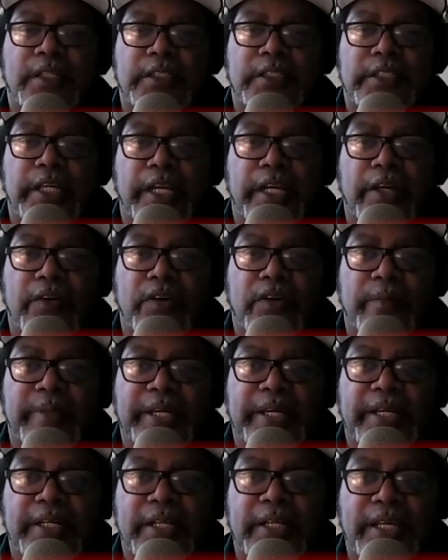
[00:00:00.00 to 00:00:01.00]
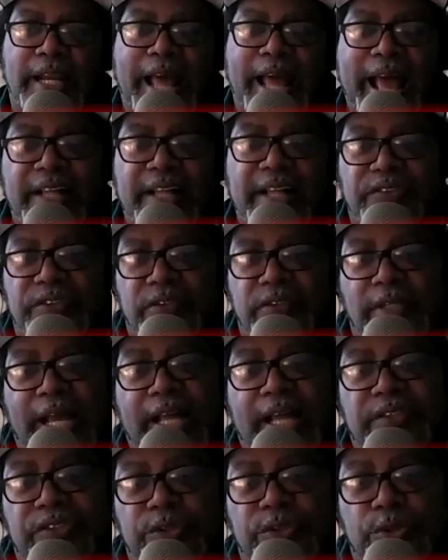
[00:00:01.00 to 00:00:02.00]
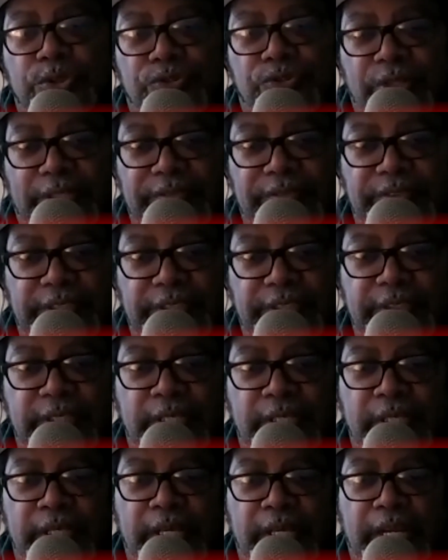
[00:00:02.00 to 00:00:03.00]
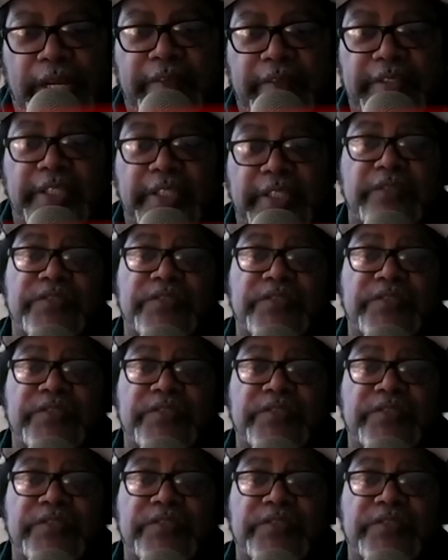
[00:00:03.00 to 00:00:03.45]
You know what I mean? It has to address it and everything.